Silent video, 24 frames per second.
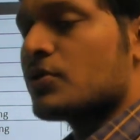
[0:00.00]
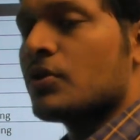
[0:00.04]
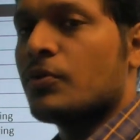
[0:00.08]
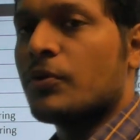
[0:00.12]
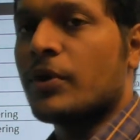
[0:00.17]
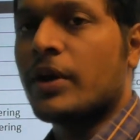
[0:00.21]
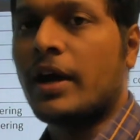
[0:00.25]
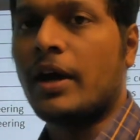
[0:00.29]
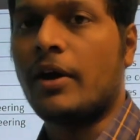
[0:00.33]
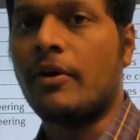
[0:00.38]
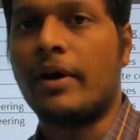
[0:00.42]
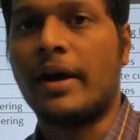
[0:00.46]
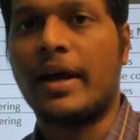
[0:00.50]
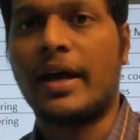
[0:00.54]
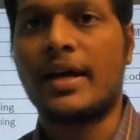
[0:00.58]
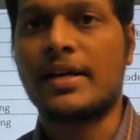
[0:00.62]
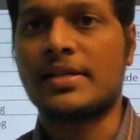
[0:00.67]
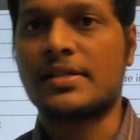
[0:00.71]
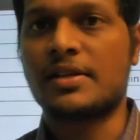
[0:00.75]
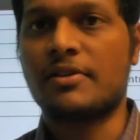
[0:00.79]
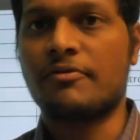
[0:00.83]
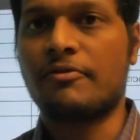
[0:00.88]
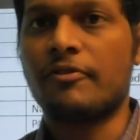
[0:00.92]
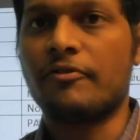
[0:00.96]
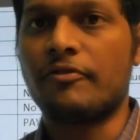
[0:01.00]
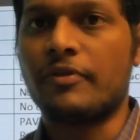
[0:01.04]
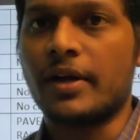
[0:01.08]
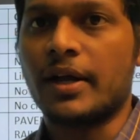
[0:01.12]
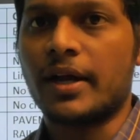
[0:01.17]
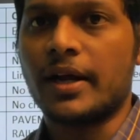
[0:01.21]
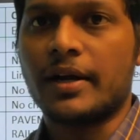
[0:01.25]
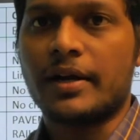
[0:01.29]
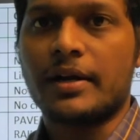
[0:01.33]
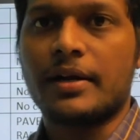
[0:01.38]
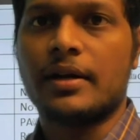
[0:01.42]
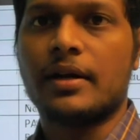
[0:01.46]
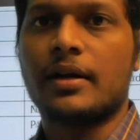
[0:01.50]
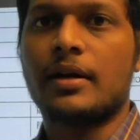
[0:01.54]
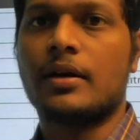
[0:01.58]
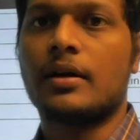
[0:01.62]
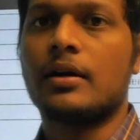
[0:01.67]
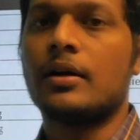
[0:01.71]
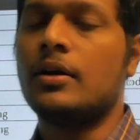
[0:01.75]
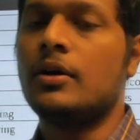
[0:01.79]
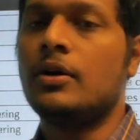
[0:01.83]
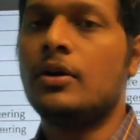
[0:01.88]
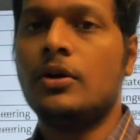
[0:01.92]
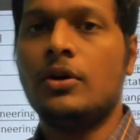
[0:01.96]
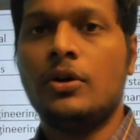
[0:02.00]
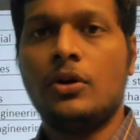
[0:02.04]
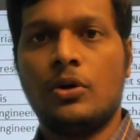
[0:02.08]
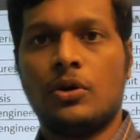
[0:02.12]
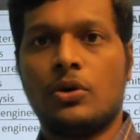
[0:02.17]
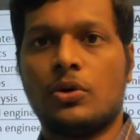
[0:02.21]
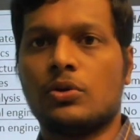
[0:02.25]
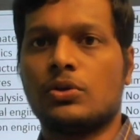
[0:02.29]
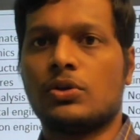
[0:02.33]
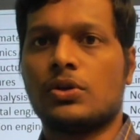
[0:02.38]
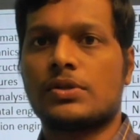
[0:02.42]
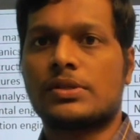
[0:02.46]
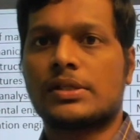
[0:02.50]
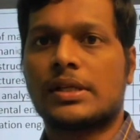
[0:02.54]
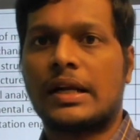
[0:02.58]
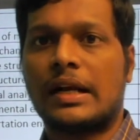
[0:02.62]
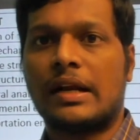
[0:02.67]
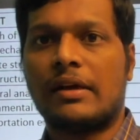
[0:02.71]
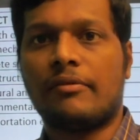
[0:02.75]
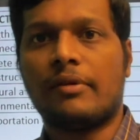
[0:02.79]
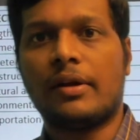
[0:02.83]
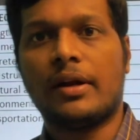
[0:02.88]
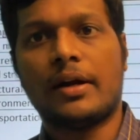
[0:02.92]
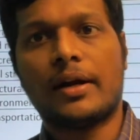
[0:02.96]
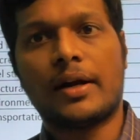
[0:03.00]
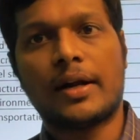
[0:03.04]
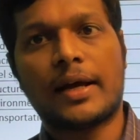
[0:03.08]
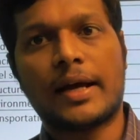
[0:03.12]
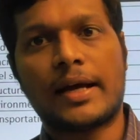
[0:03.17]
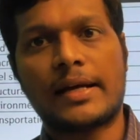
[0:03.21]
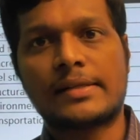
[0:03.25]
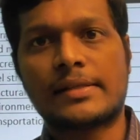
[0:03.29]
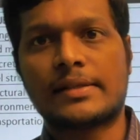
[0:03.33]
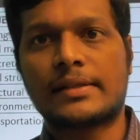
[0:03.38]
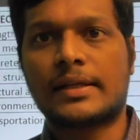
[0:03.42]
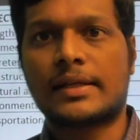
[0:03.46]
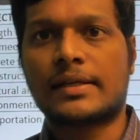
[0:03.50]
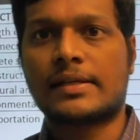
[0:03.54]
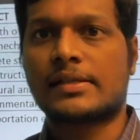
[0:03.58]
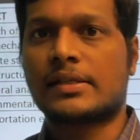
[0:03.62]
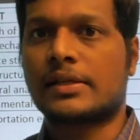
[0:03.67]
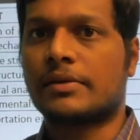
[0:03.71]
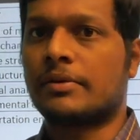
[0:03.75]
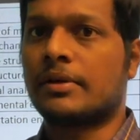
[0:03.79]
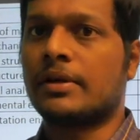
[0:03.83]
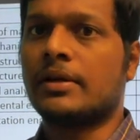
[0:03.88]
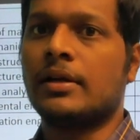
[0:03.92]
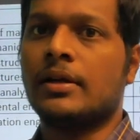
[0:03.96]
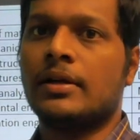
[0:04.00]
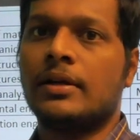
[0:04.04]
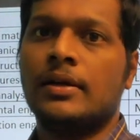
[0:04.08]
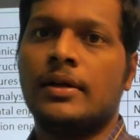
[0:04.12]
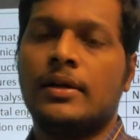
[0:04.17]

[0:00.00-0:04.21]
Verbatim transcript: we have irc 58 uh, 2011 and irc 37